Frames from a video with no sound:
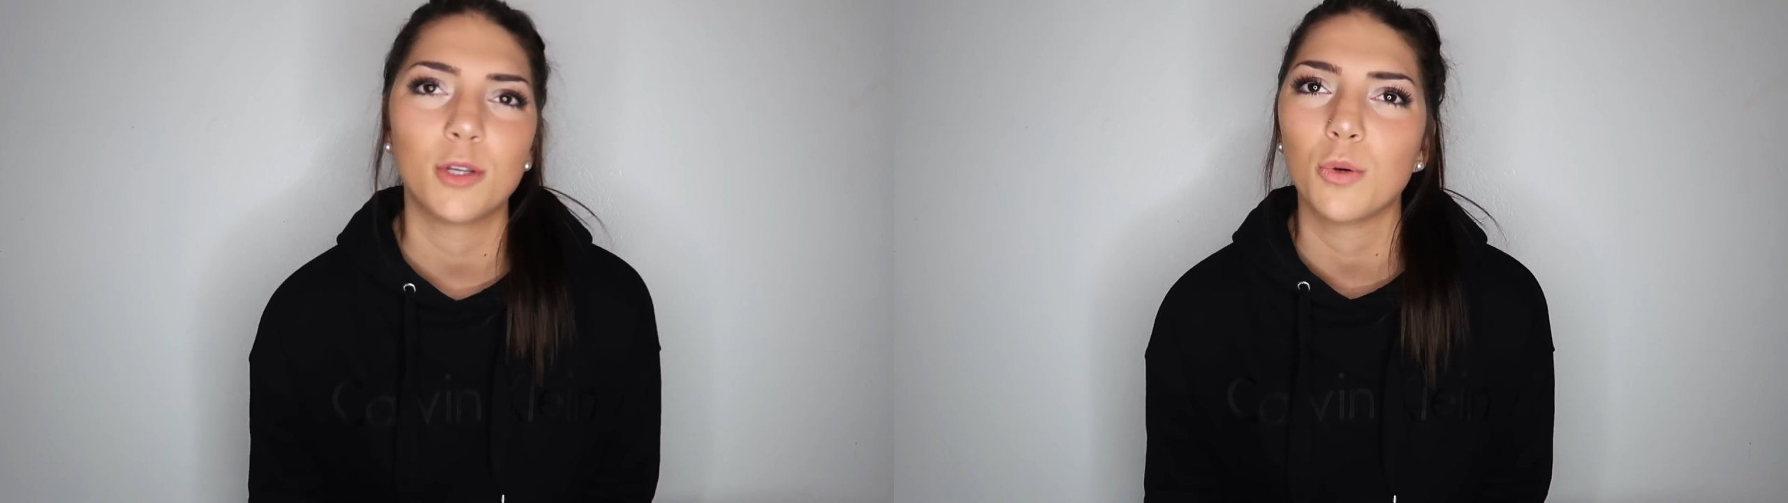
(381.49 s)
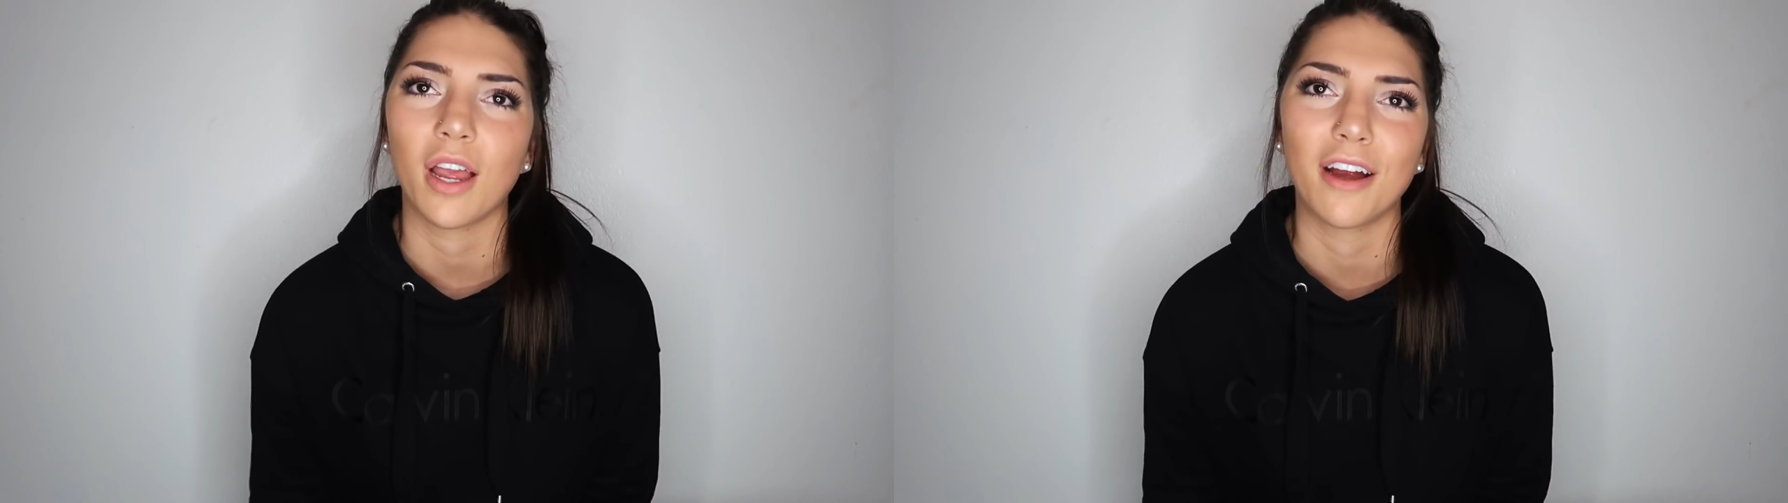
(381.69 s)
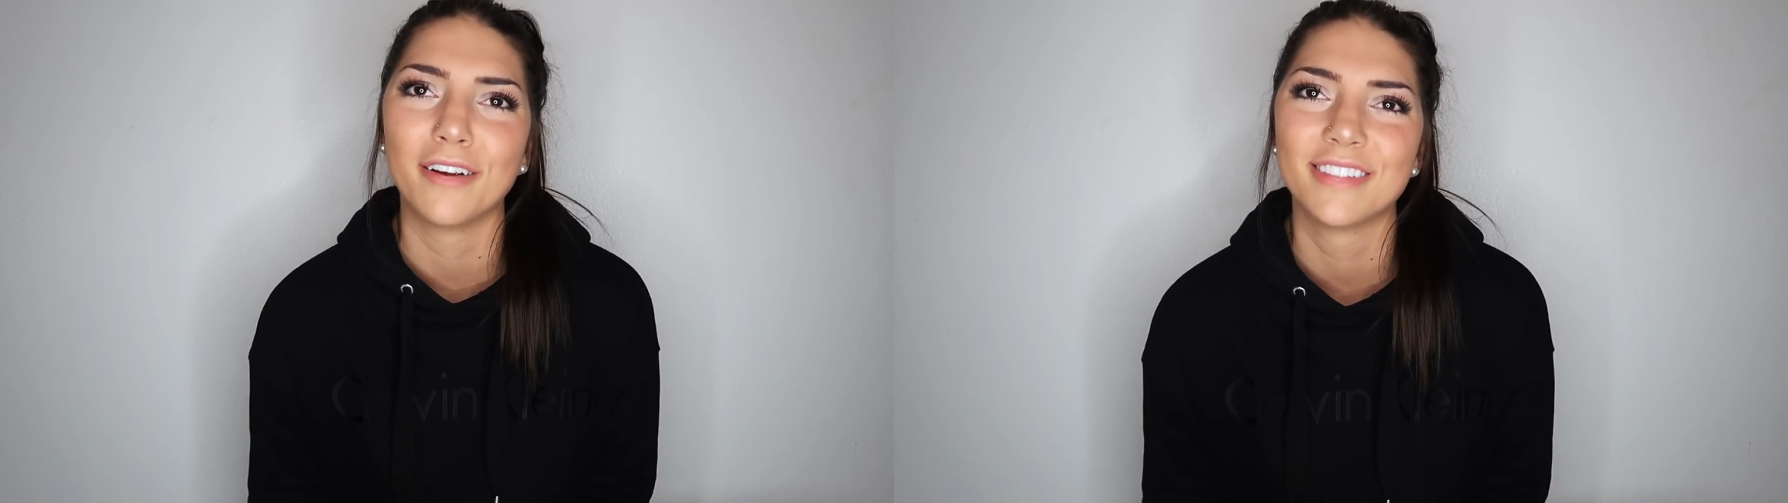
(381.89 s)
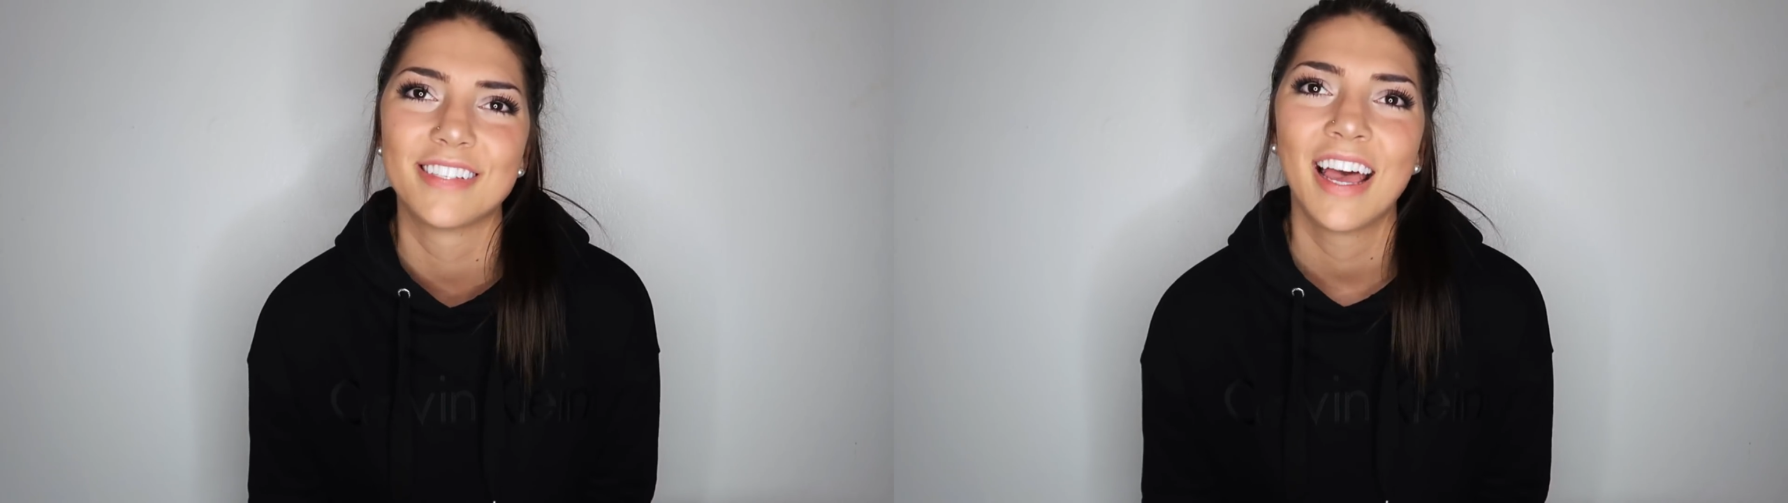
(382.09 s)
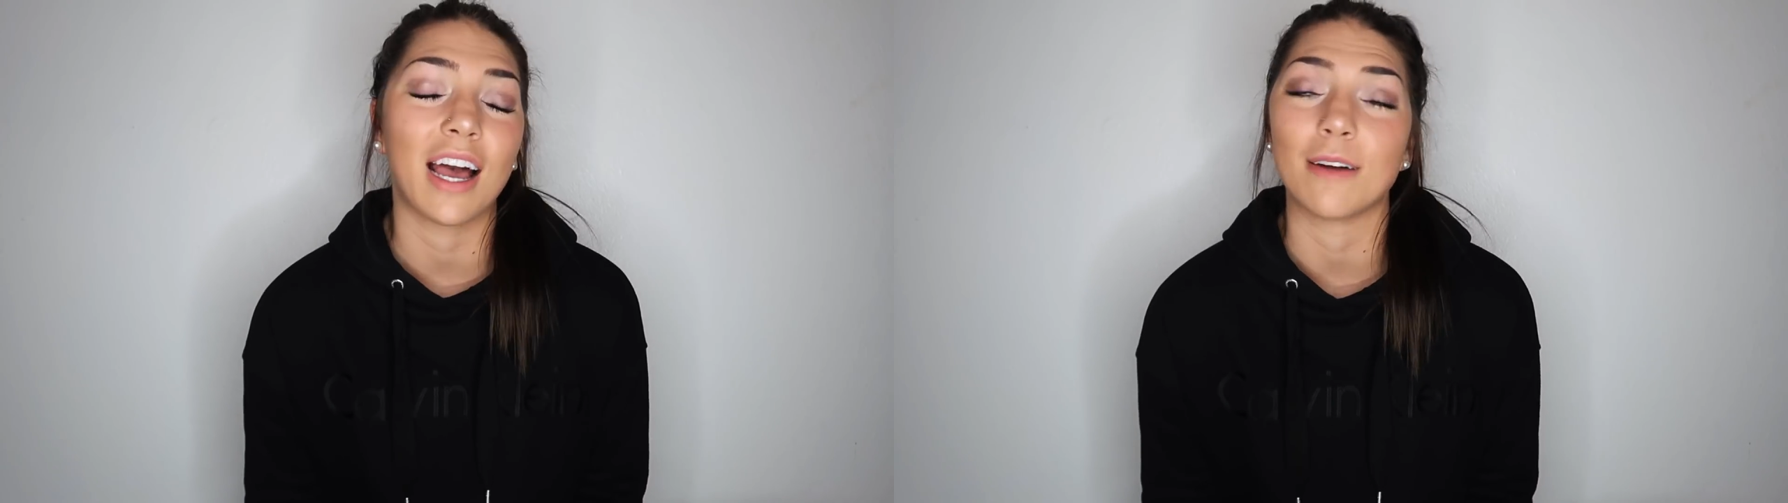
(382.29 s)
Who
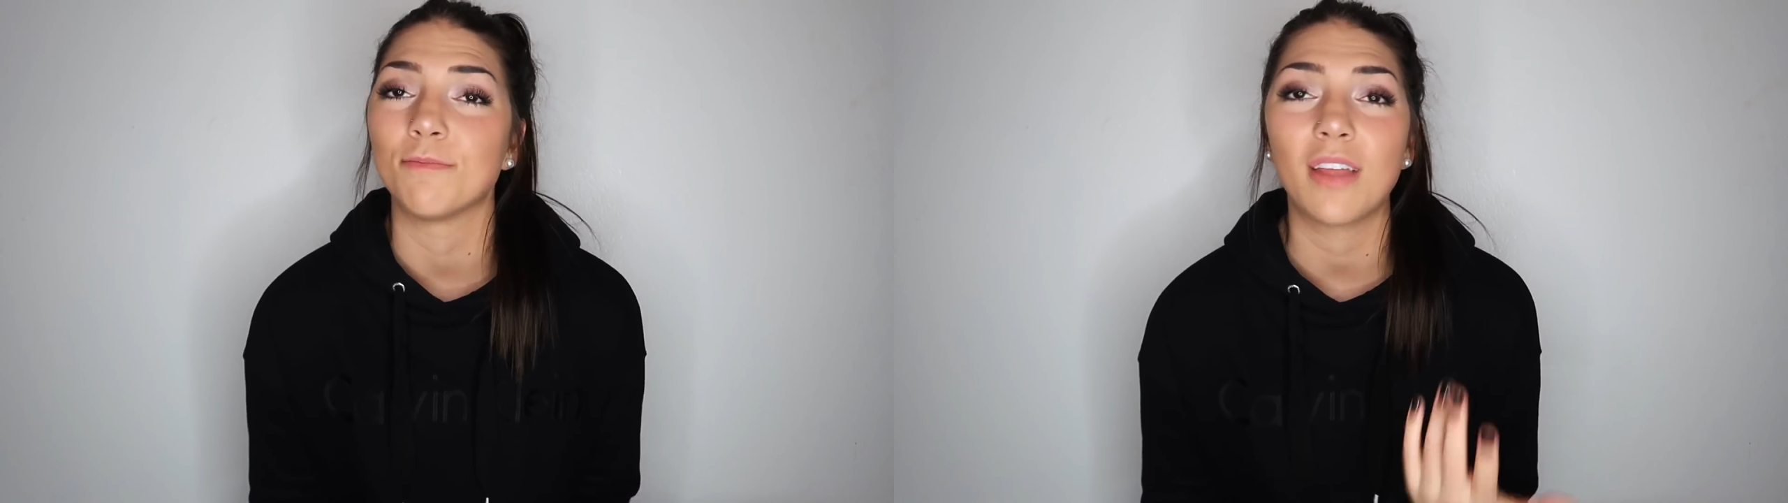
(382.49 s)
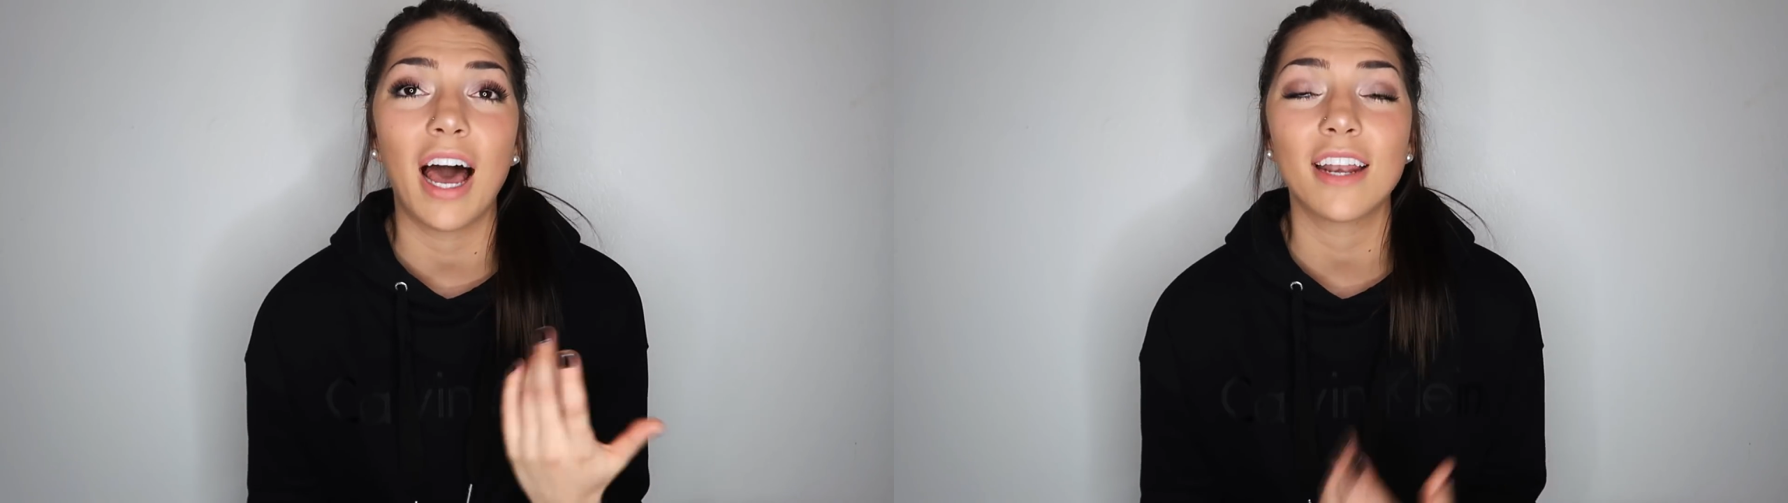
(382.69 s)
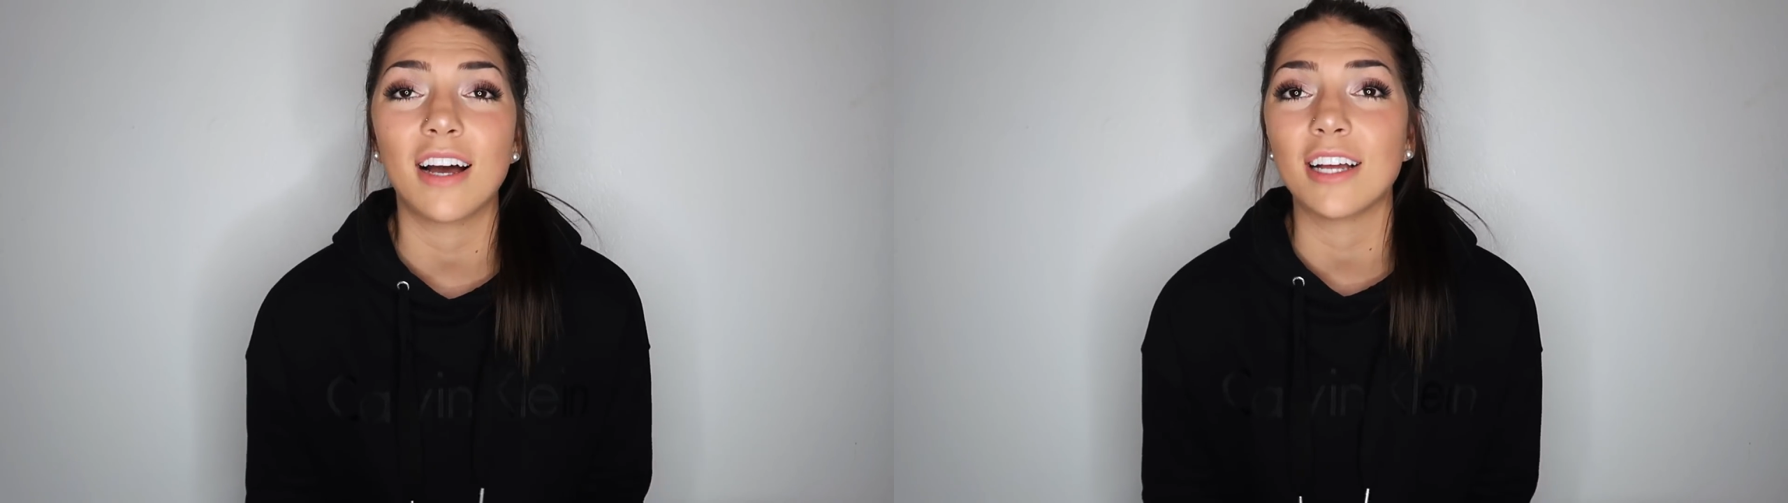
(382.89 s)
cares? Yeah, I,